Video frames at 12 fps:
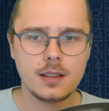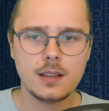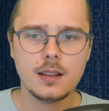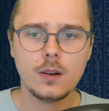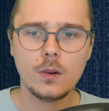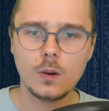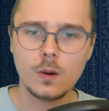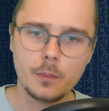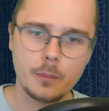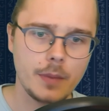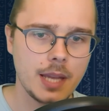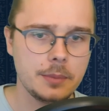or
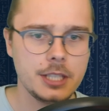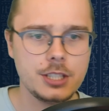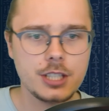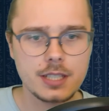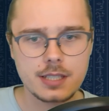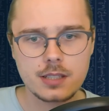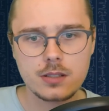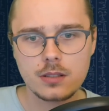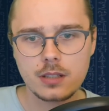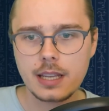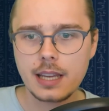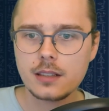maybe just to
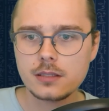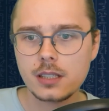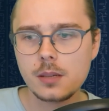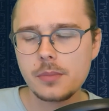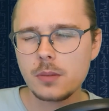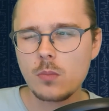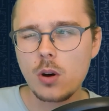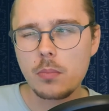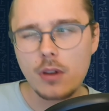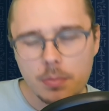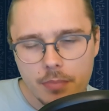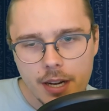get a little bit more
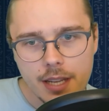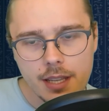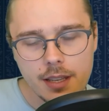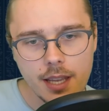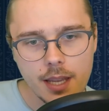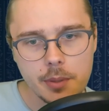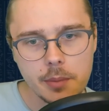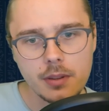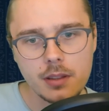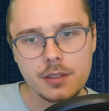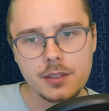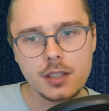board breaking
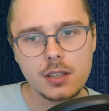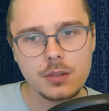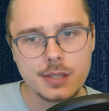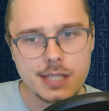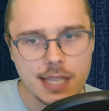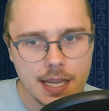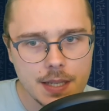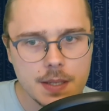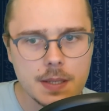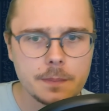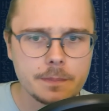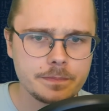capability going
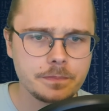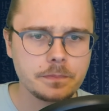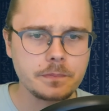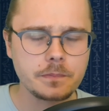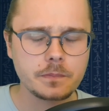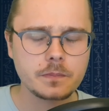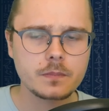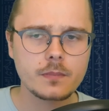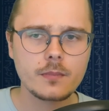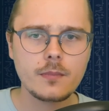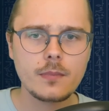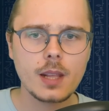second.
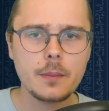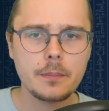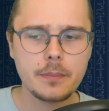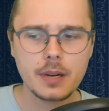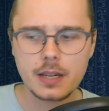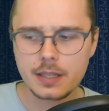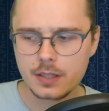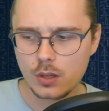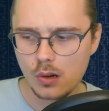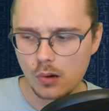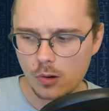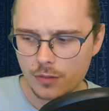But
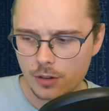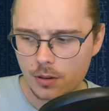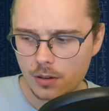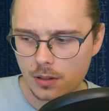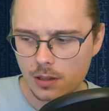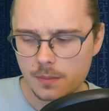overall,